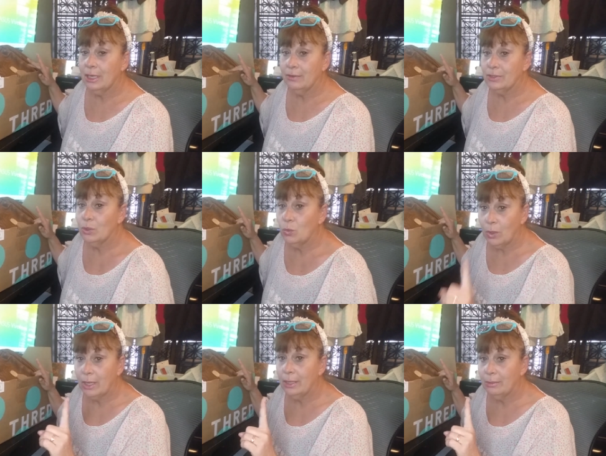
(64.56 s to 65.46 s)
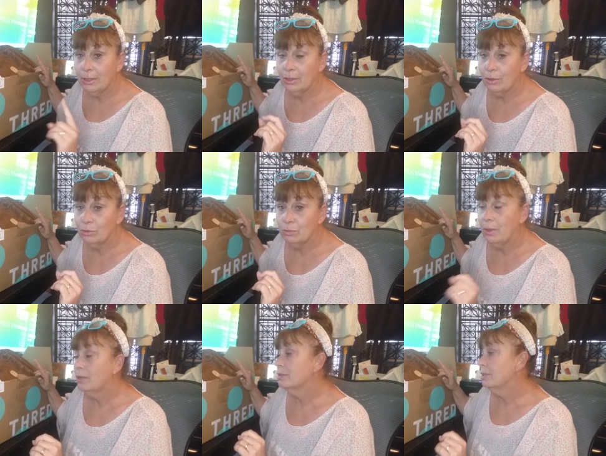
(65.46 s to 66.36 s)
and I've seen one item in the Coach
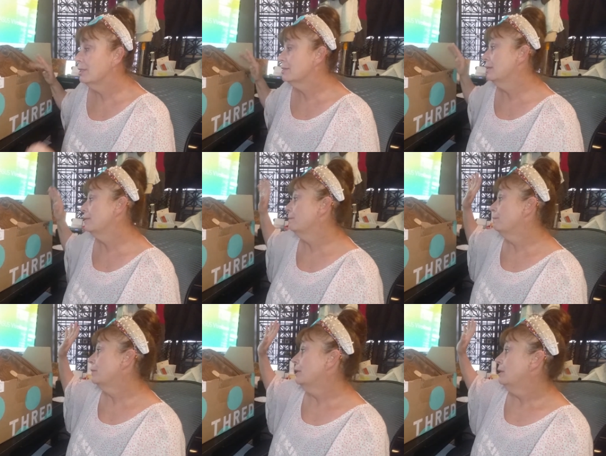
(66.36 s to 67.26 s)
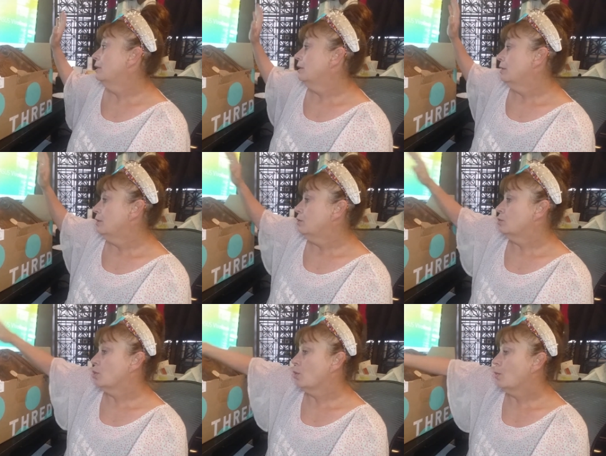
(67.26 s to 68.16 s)
box and that's it.
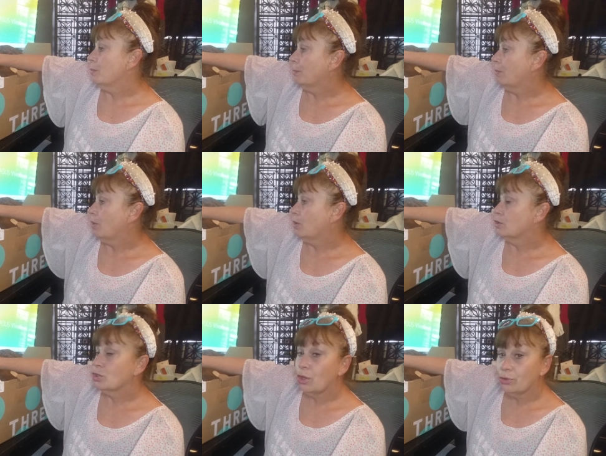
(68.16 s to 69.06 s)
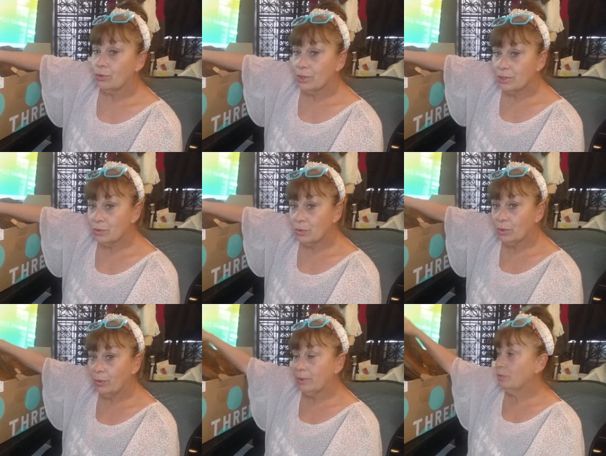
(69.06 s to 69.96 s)
So I'll just go through this real
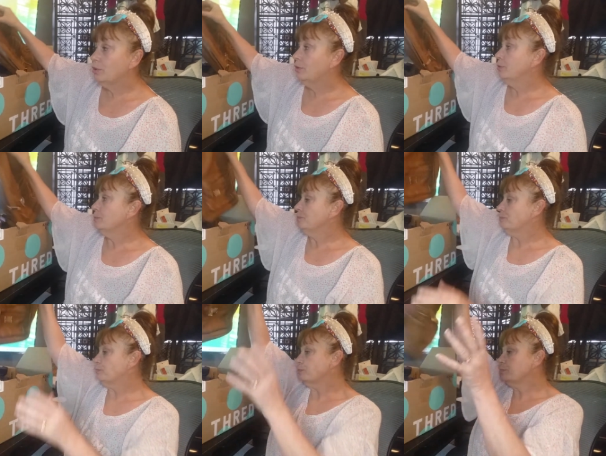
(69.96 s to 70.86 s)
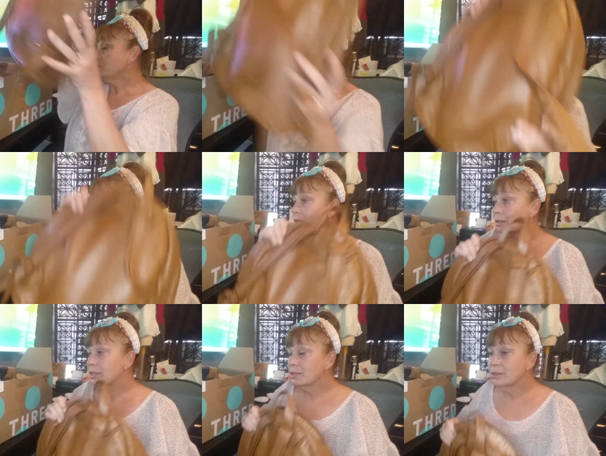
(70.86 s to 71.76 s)
quick with you.
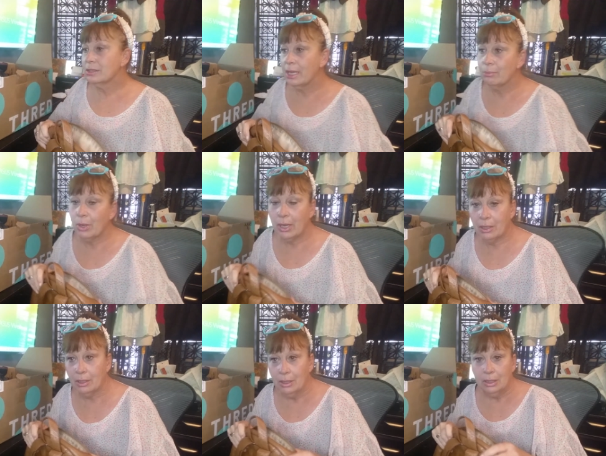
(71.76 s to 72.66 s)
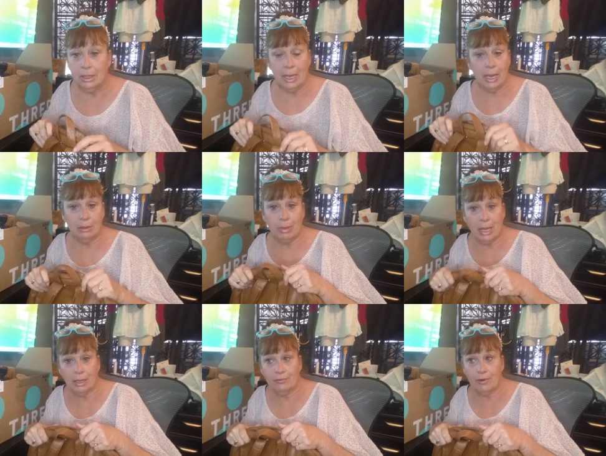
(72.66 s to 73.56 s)
This is name brand
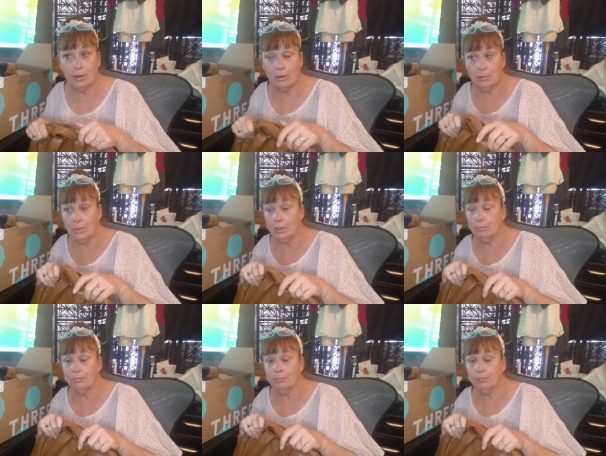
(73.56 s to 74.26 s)
handbag from